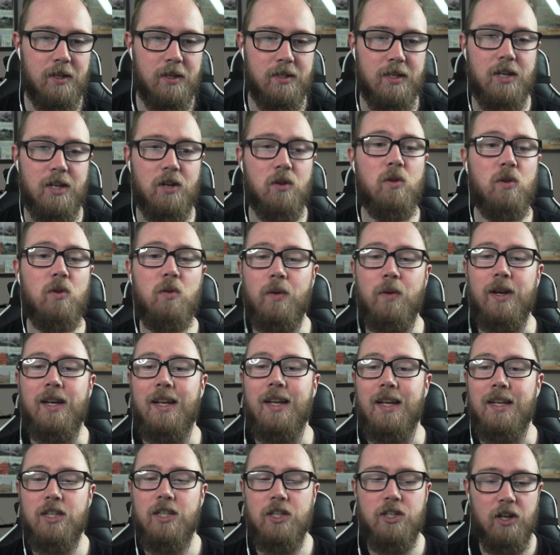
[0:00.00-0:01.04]
So then all we
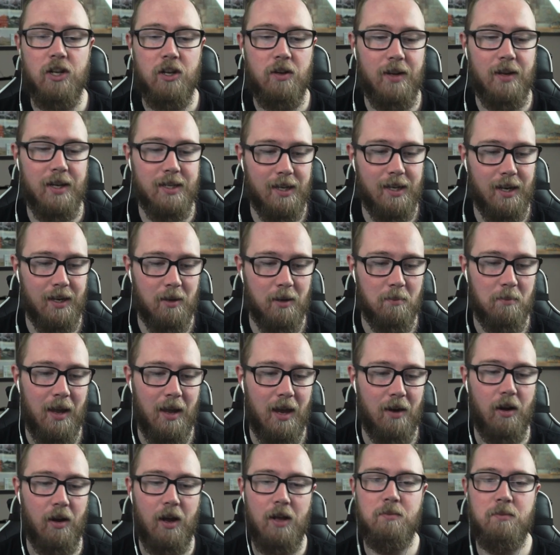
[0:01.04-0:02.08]
need to do is click
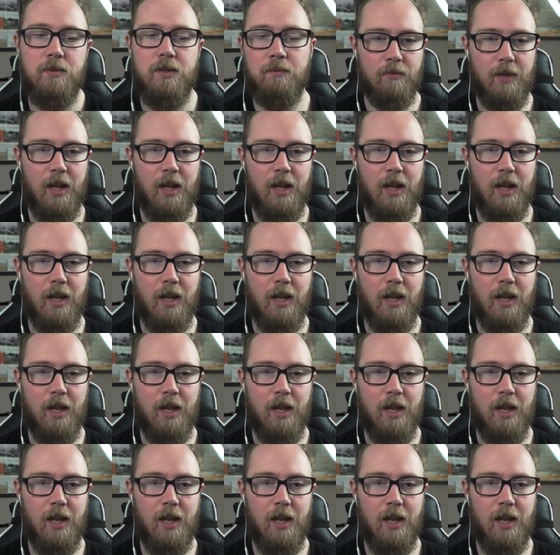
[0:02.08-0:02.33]
compare items.